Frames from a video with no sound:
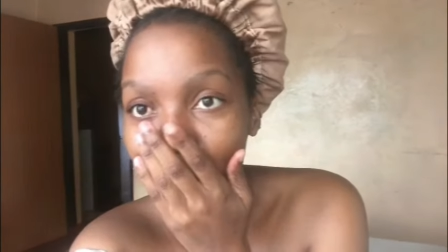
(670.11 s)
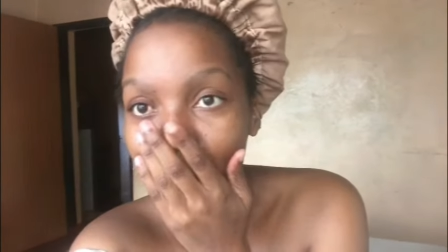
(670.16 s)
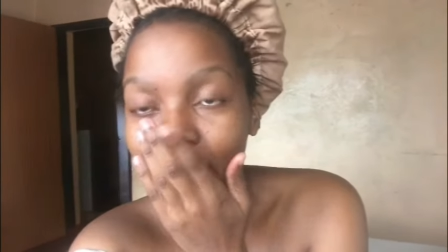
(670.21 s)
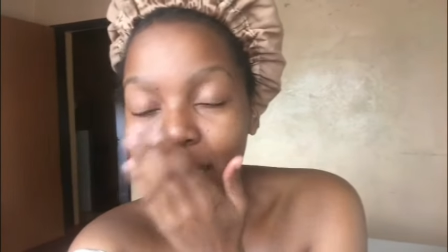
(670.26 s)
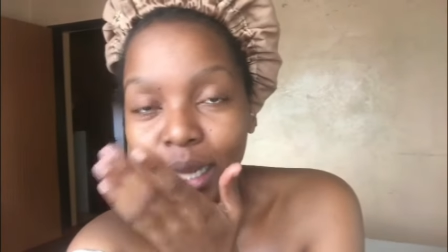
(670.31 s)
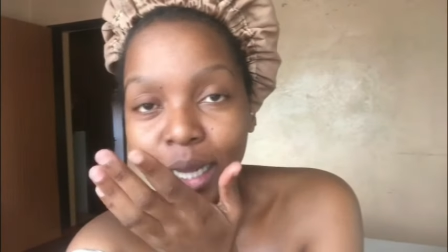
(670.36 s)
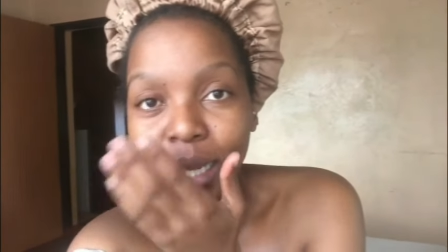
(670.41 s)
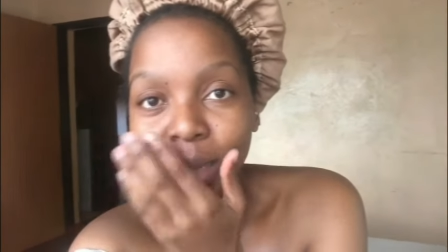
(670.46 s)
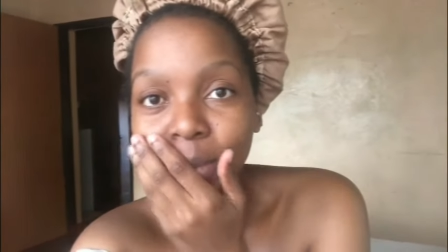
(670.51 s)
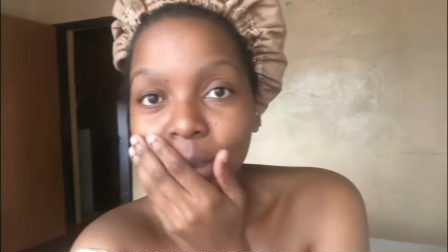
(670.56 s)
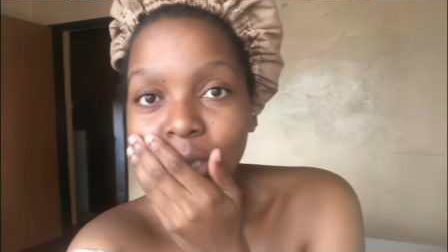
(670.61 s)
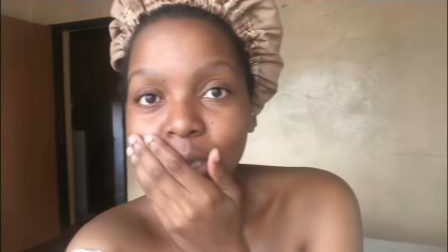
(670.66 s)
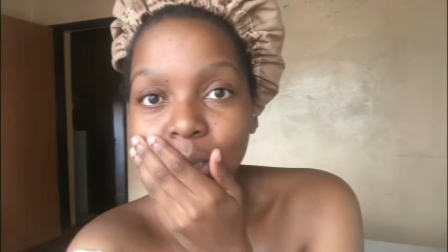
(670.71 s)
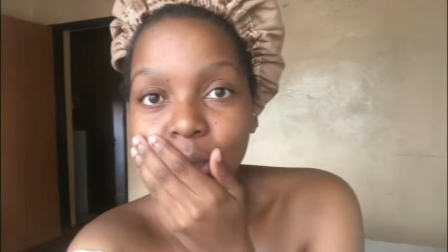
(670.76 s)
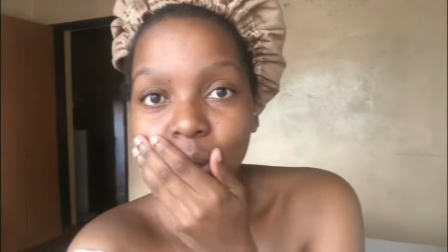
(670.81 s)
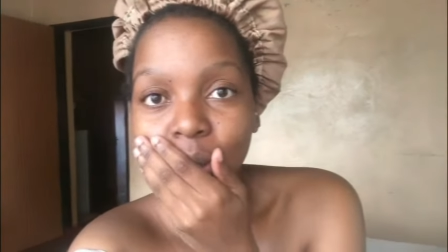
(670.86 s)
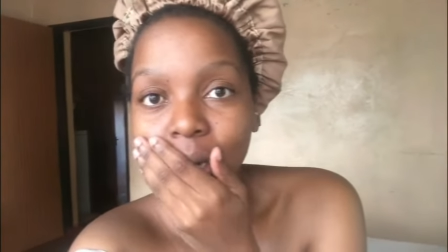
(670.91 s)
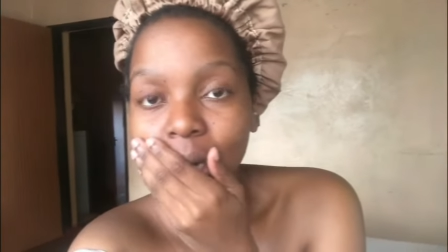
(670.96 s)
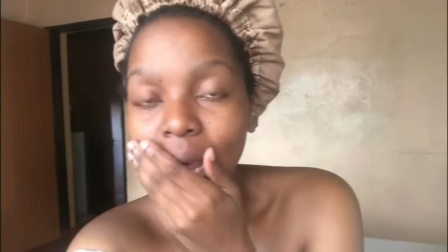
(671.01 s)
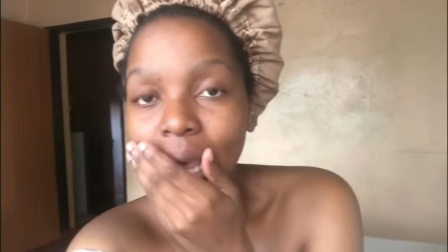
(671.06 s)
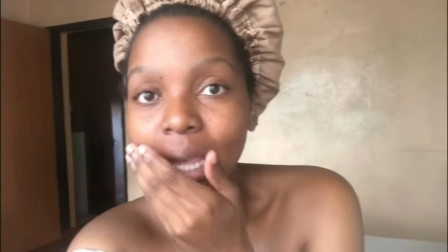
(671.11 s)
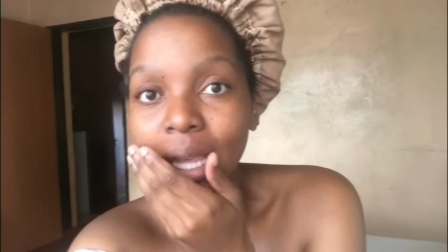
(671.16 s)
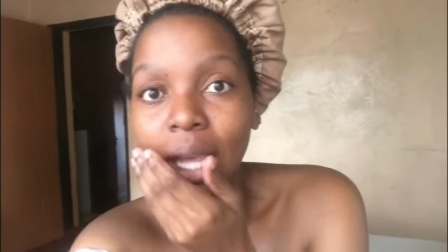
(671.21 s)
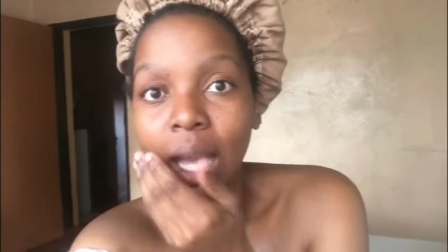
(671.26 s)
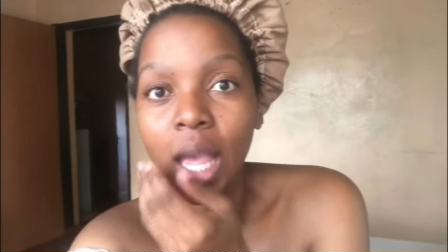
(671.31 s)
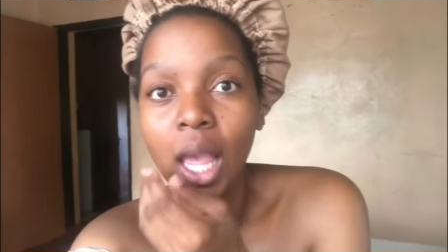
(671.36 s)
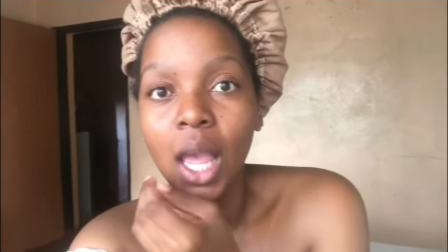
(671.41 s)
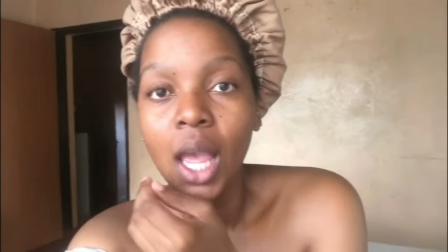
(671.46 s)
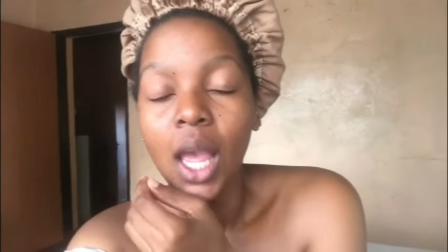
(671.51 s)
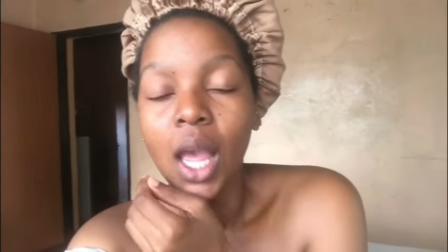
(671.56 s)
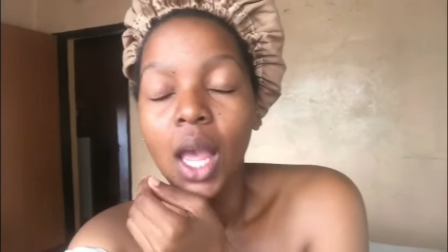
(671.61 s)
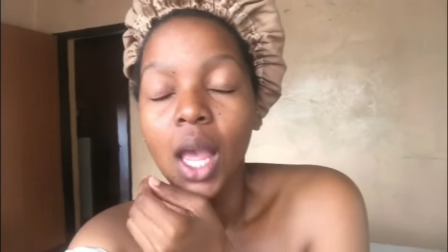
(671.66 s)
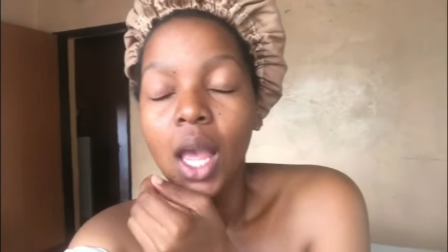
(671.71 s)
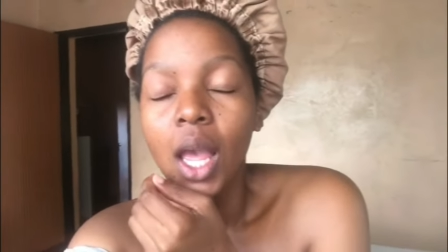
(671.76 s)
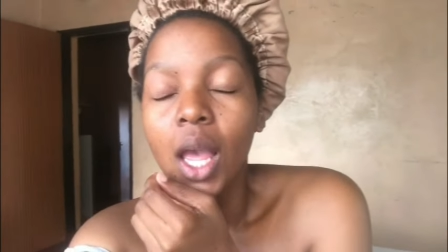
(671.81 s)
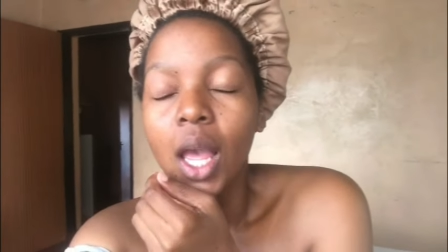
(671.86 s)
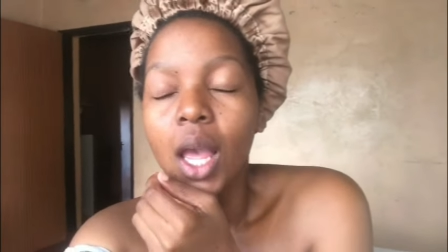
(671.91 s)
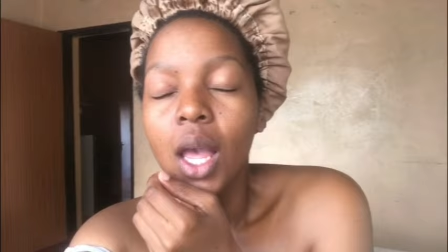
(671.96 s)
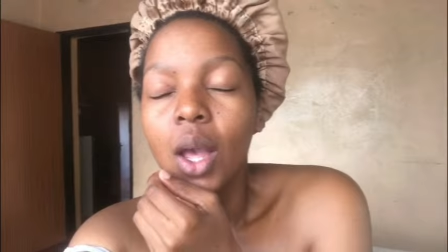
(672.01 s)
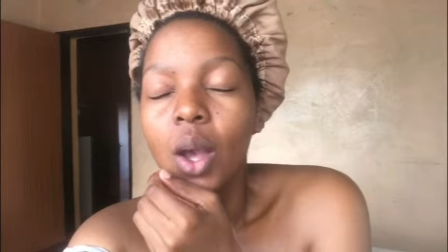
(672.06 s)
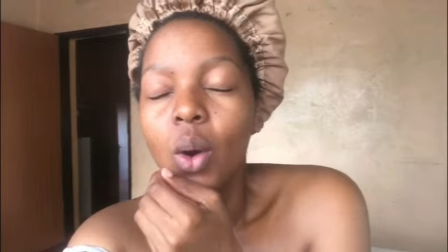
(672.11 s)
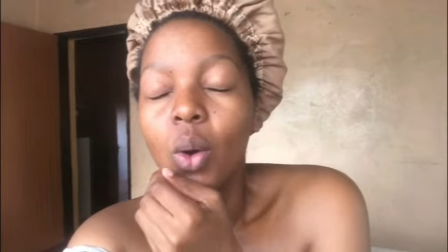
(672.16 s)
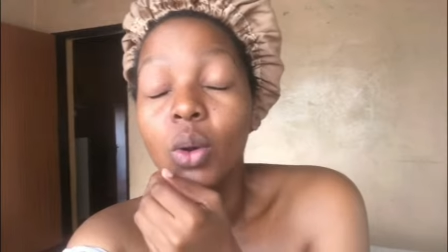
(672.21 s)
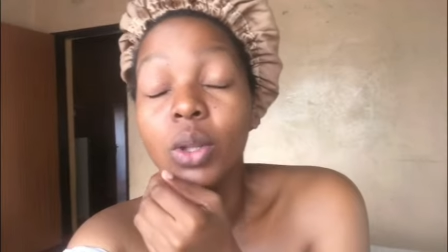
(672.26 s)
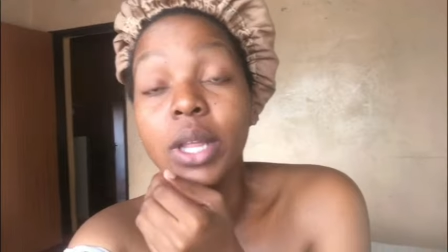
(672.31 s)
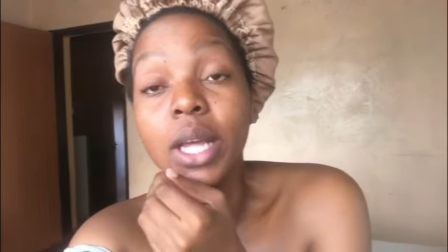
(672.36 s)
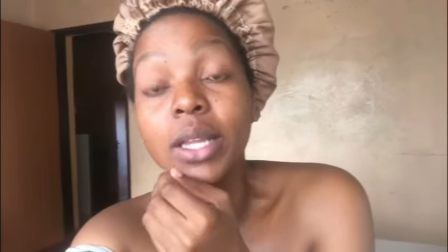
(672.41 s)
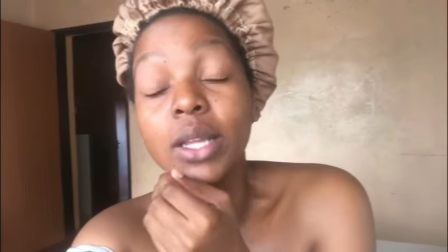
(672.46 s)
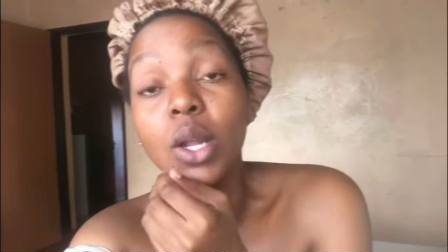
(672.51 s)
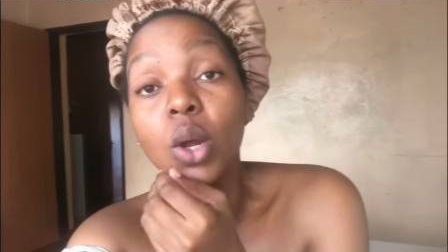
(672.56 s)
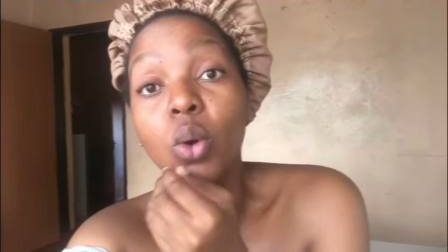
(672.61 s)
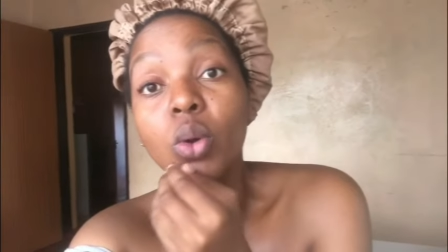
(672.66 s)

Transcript: ke tla bontsha like unithathe